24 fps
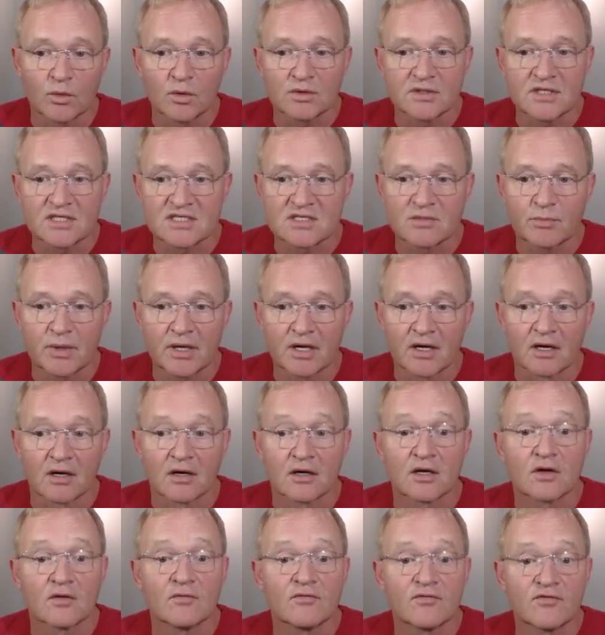disappear,
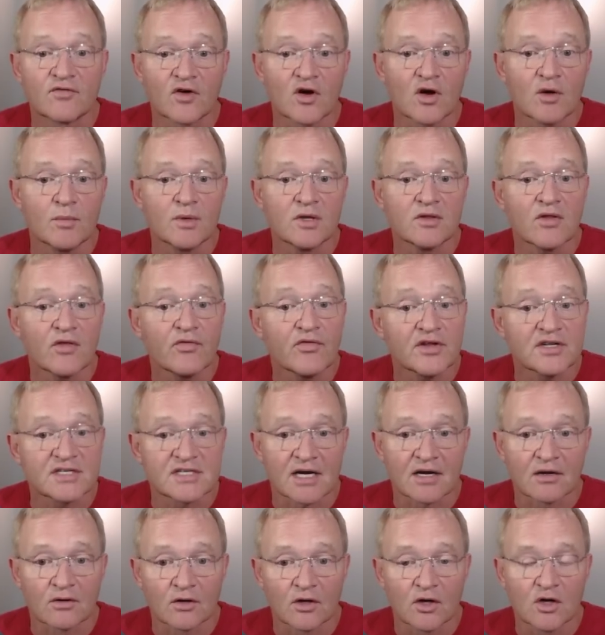confirming that the
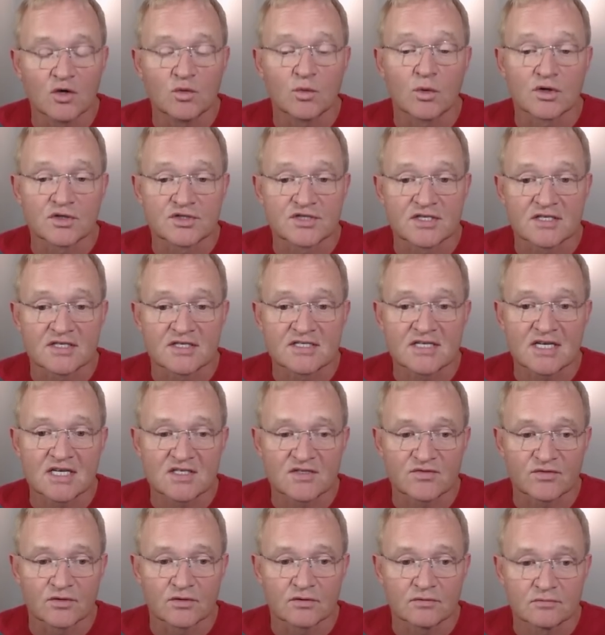download was
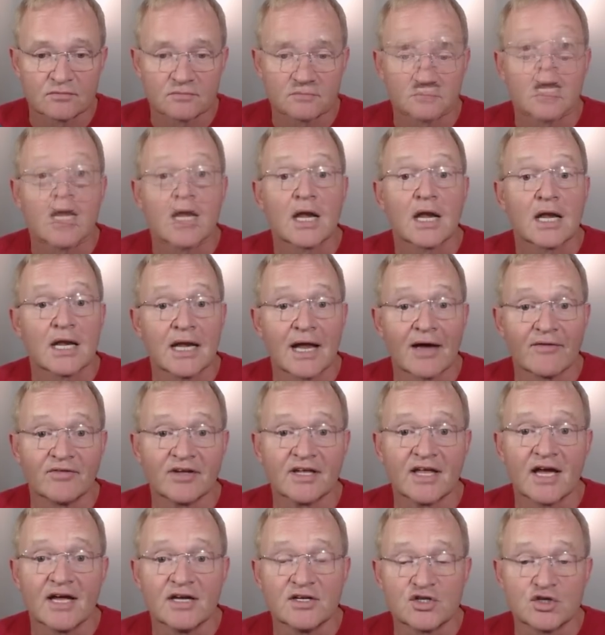successful.
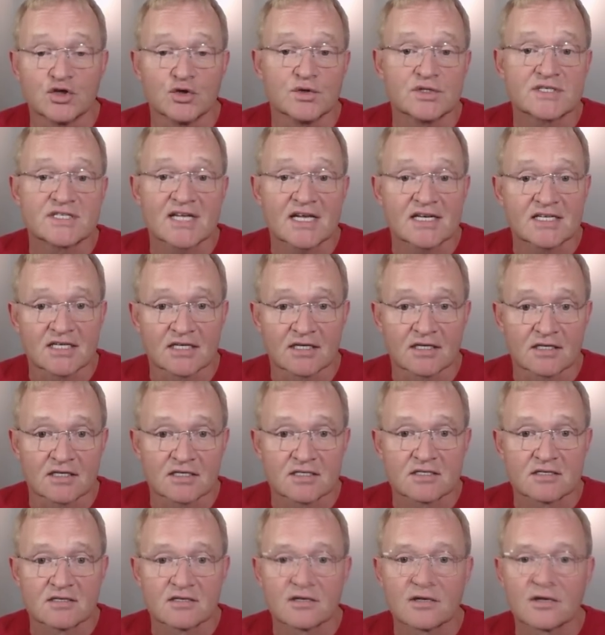Navigate to
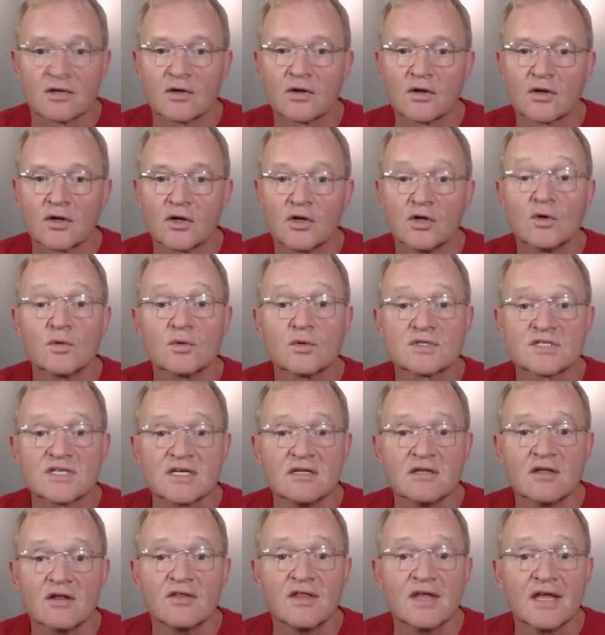Settings. You'll see
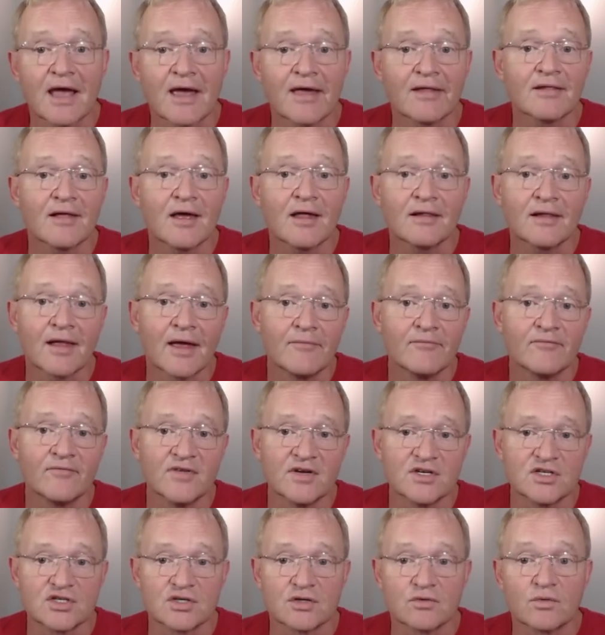that the LLM
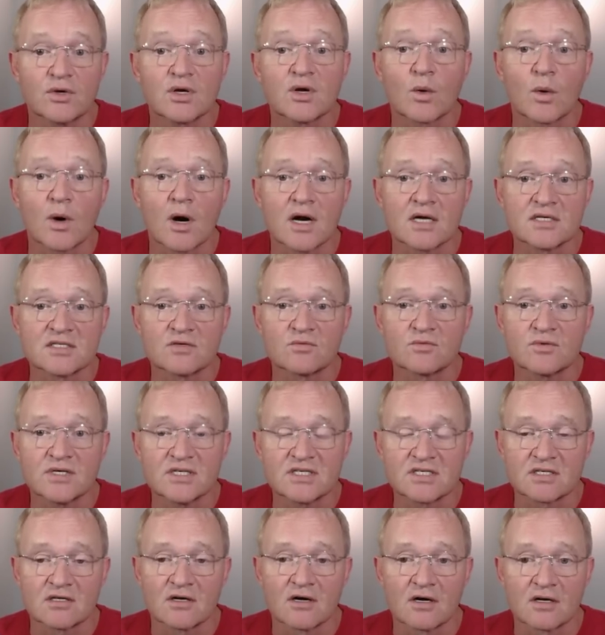Vision requires a
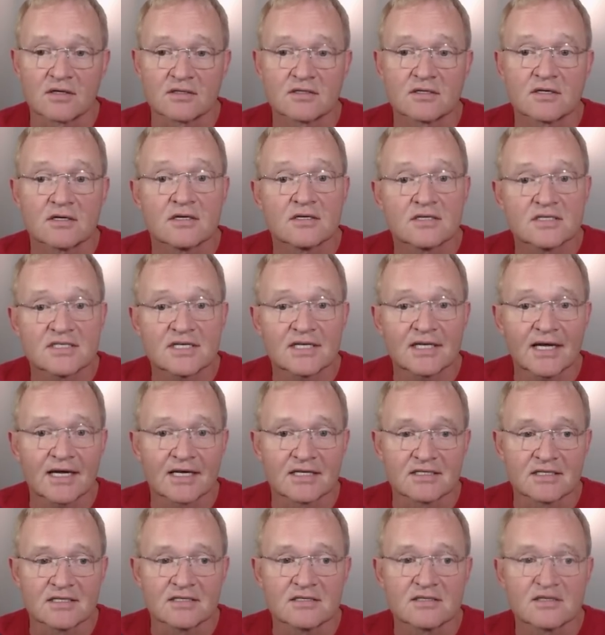restart.
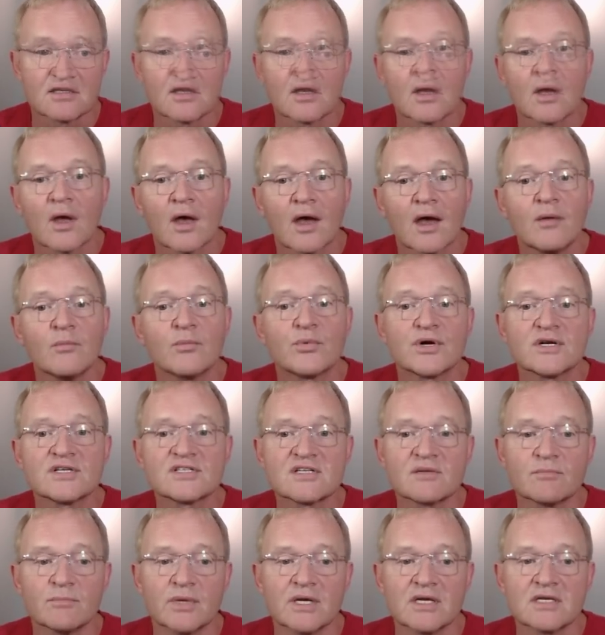Select it and press
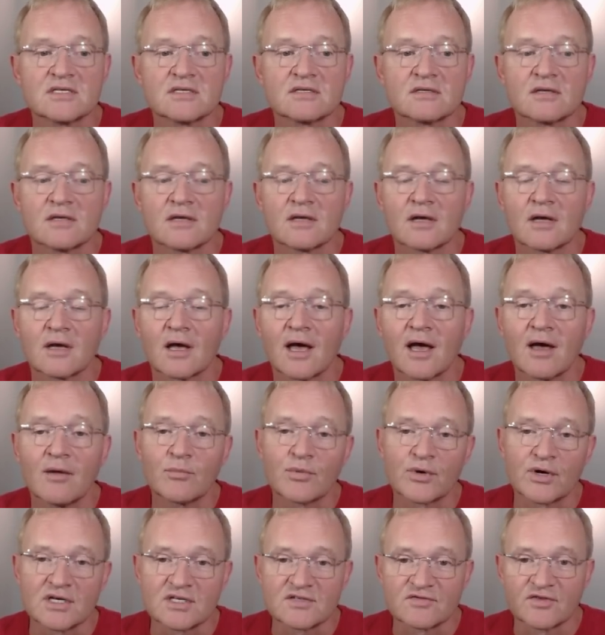Submit and
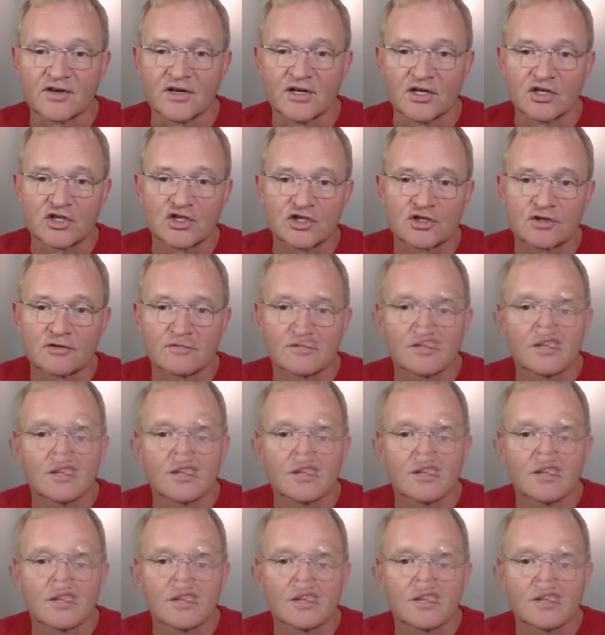press Finish.